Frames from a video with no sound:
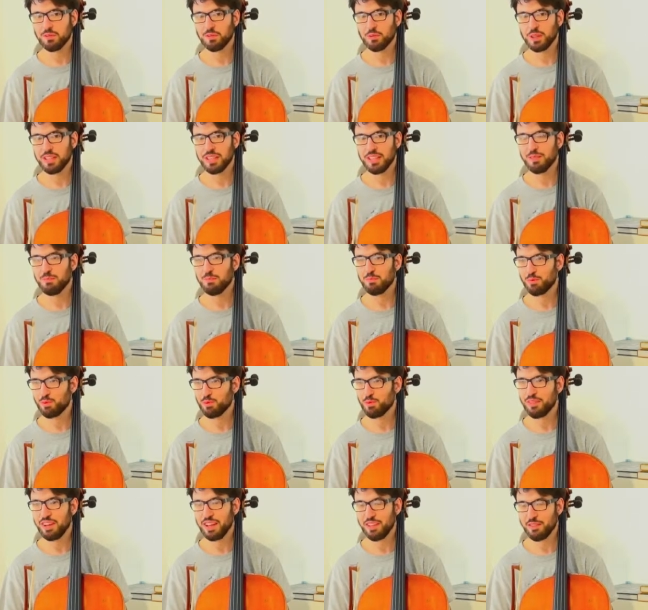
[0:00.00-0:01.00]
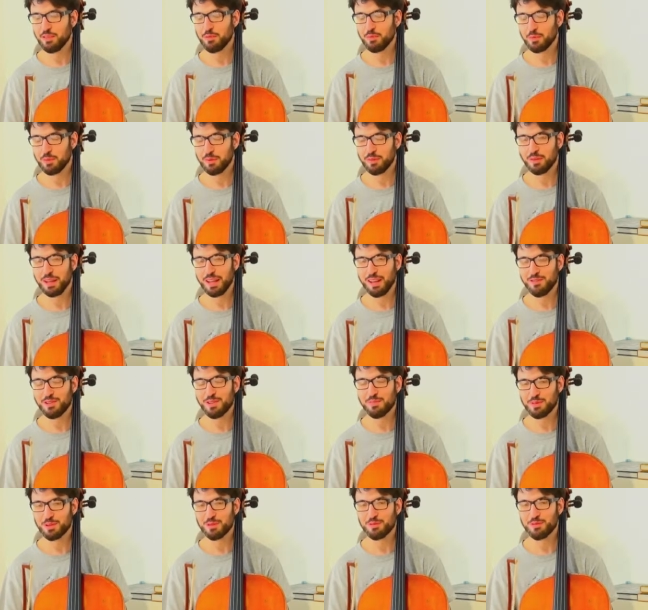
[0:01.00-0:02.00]
we improve
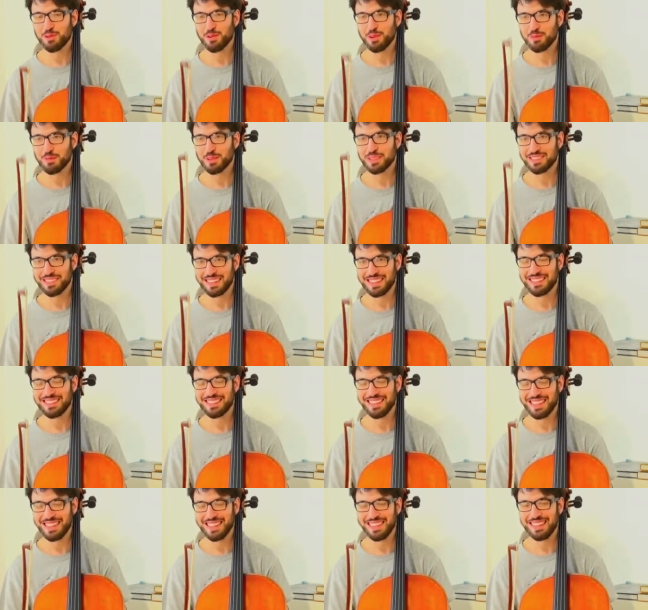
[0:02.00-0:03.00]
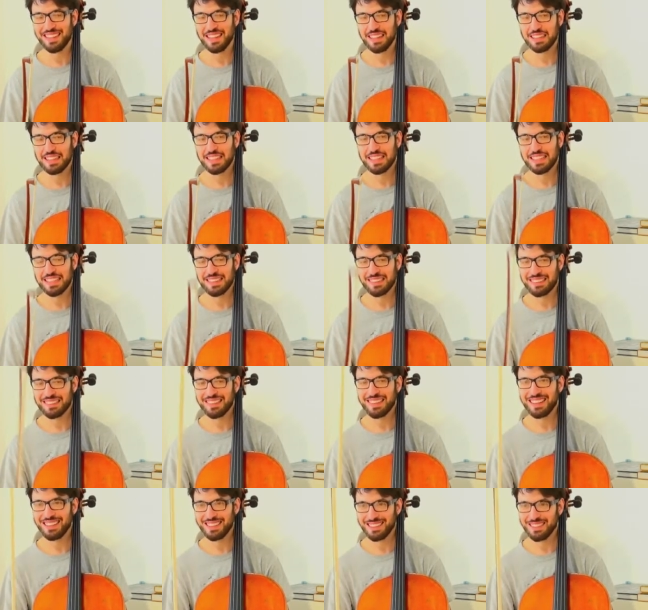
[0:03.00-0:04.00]
every performance. I say it's
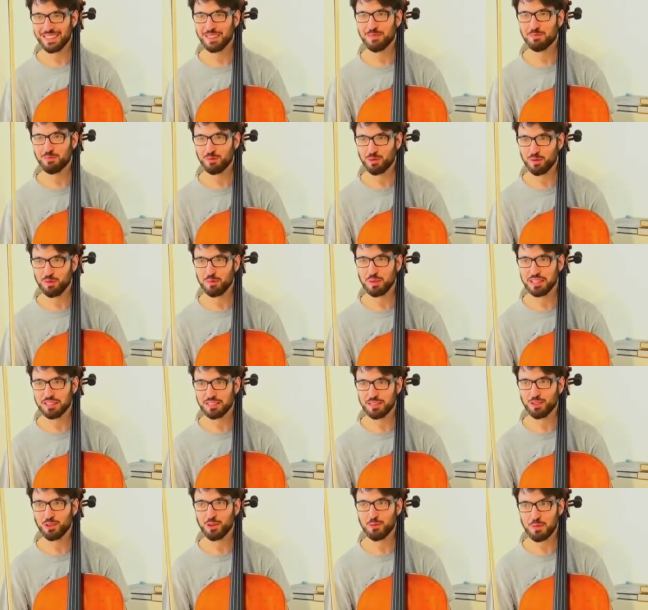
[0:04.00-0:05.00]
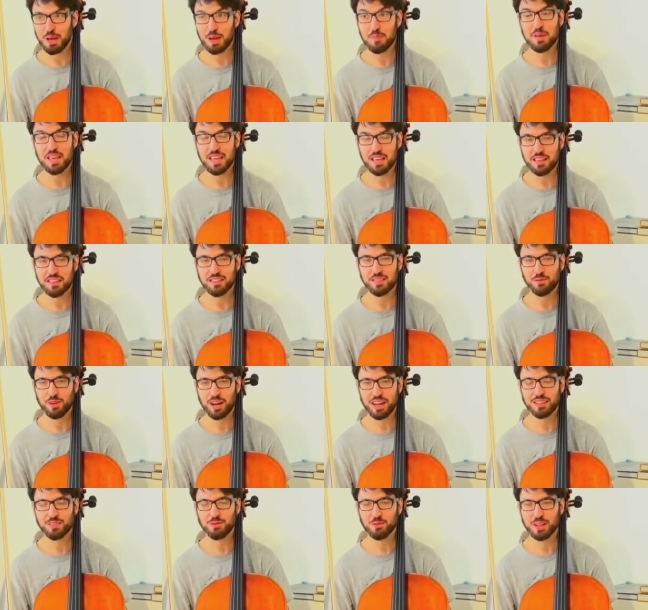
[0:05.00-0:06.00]
a little improvement, so maybe he's
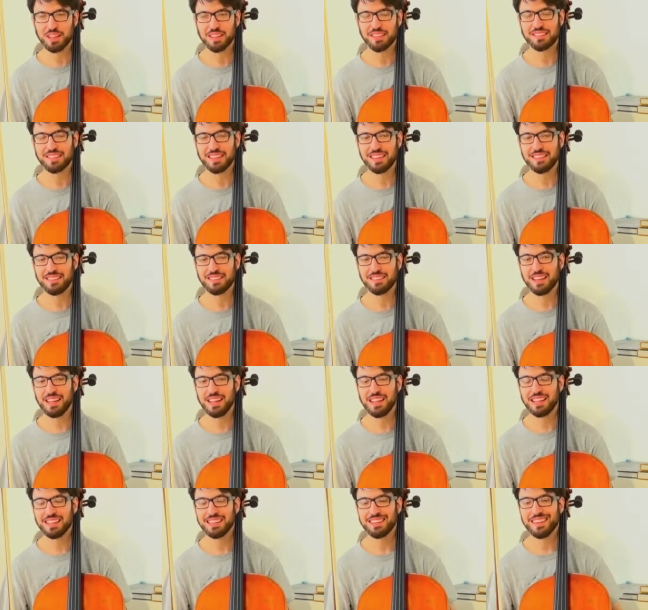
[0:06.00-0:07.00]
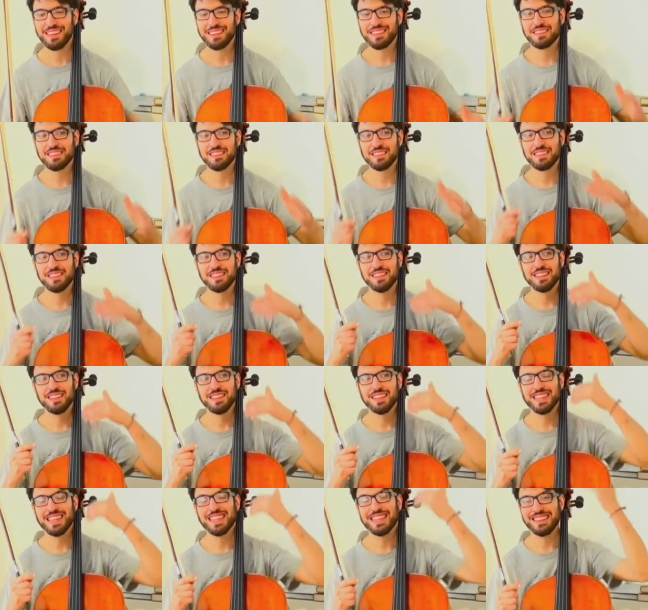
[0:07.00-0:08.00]
right when he says that
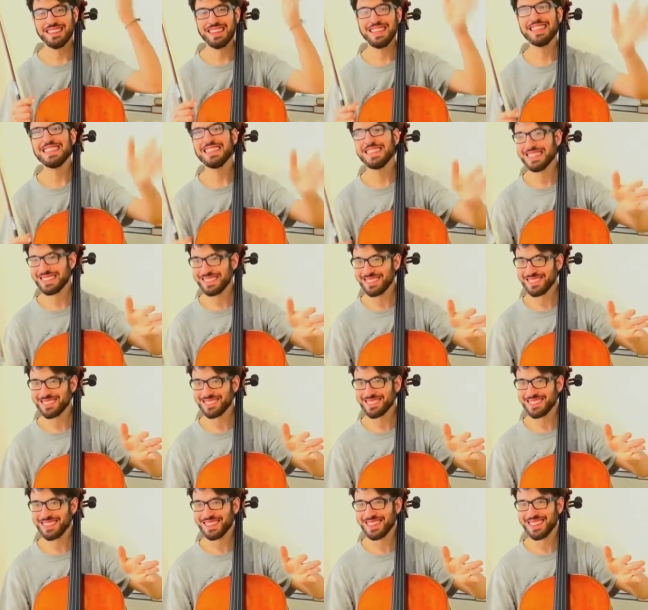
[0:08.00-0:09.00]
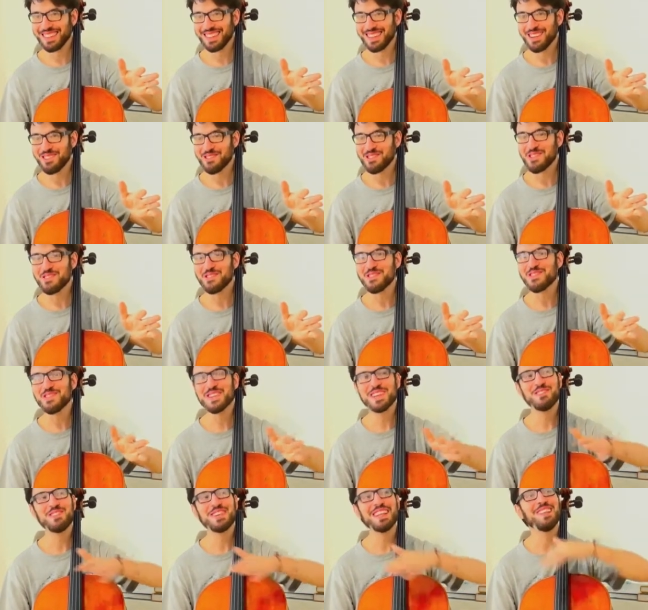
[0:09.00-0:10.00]
in 10 years we
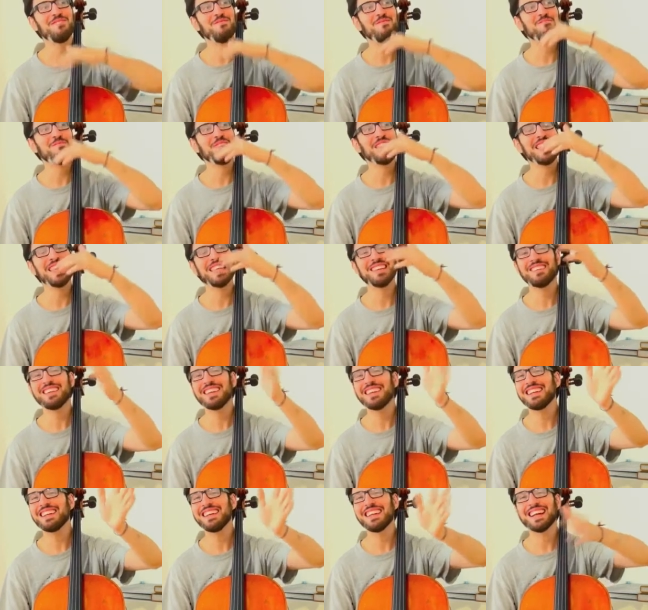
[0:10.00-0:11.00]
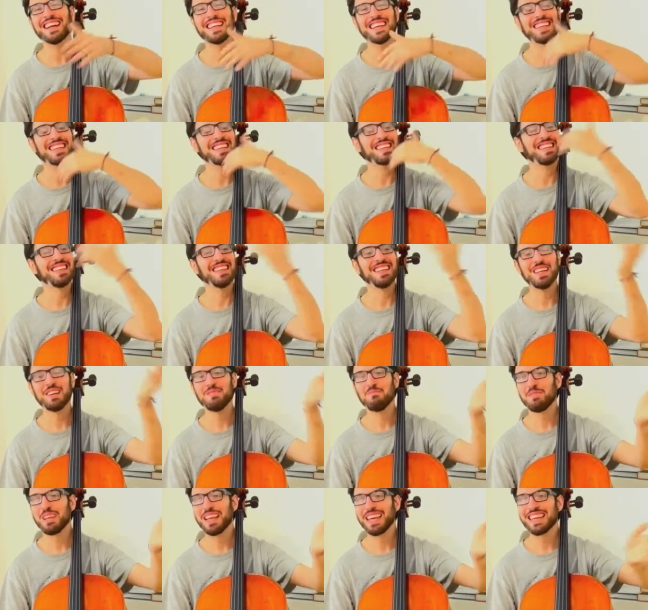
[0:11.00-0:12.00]
will be really like
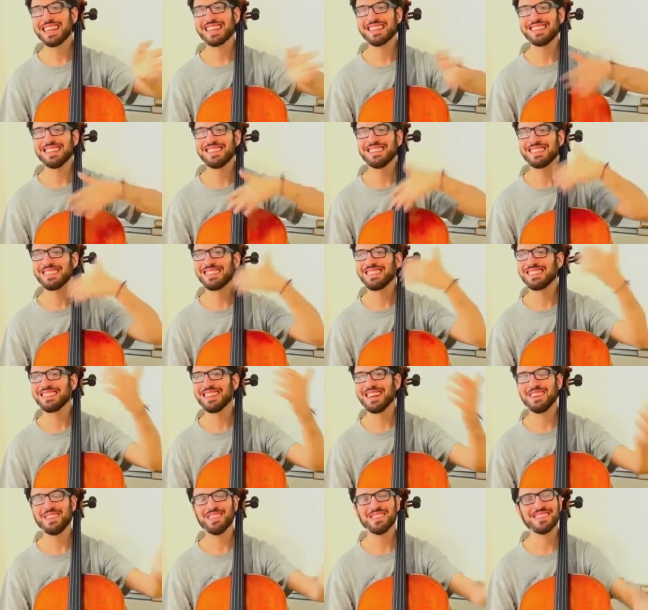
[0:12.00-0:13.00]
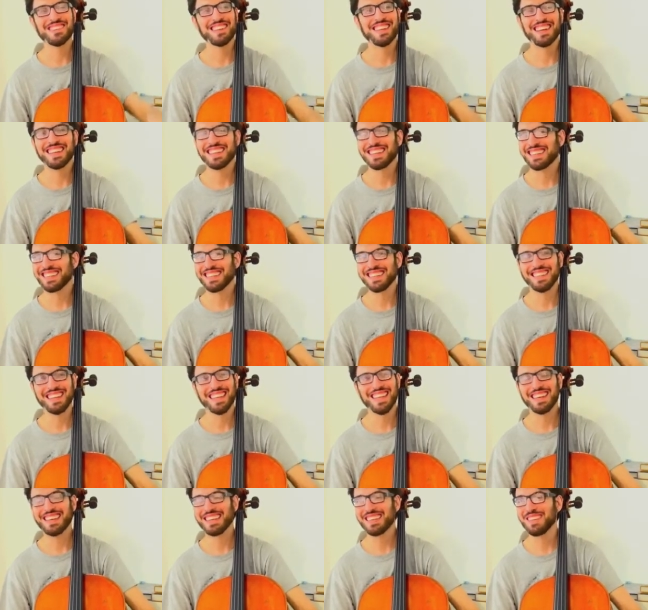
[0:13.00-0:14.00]
playing these sounds like
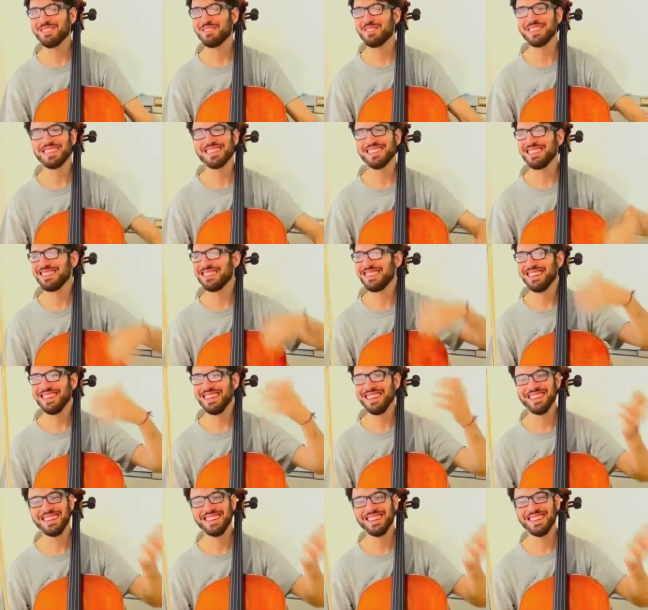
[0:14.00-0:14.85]
if it is